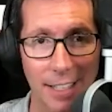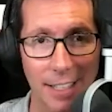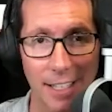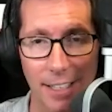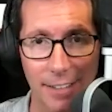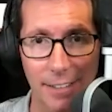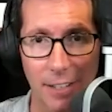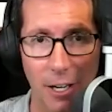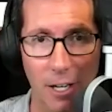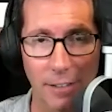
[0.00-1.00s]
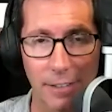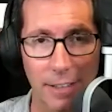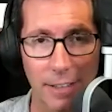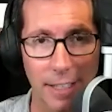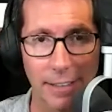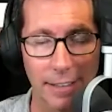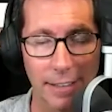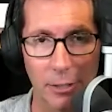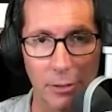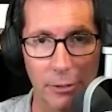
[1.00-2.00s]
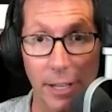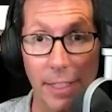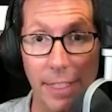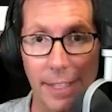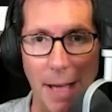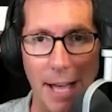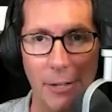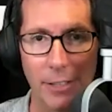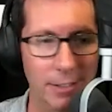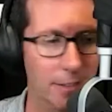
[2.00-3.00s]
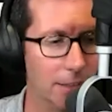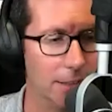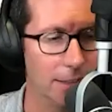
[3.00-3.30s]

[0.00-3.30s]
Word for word: uh, on, and you know, lithium batteries.